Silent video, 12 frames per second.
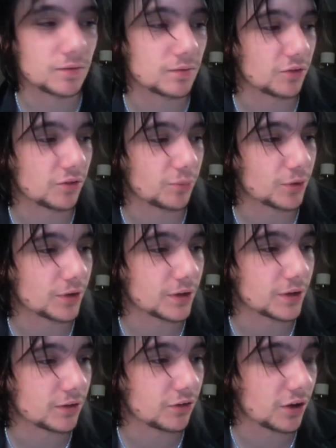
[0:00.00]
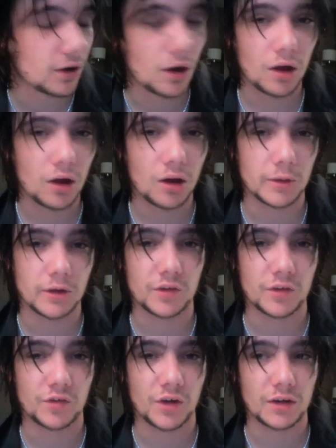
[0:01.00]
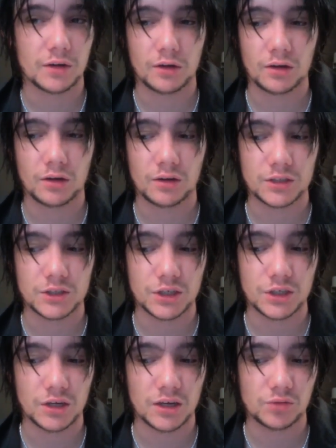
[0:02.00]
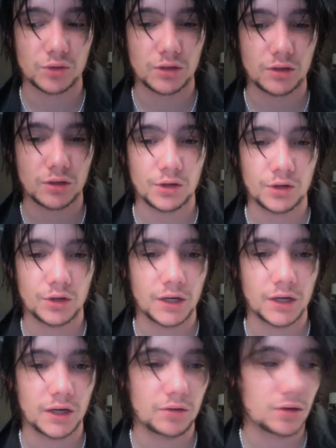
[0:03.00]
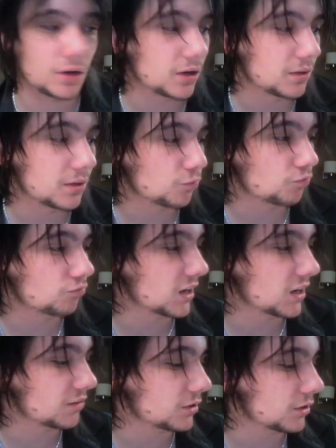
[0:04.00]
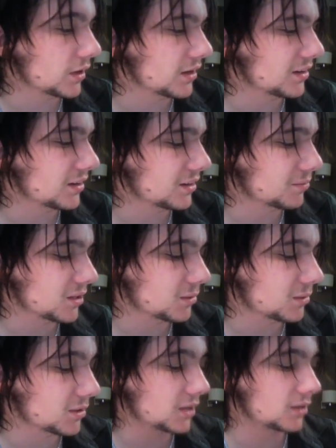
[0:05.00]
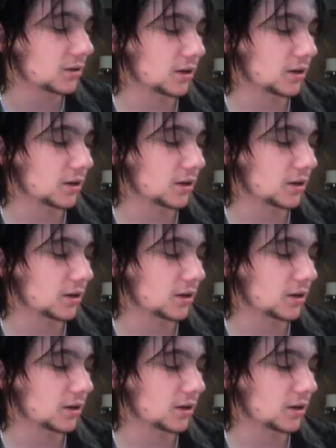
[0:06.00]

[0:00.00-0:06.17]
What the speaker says: This morning I was like, oh my god, it's Friday. Holy shit, I have work. And now I have to go out and I'm going to be late.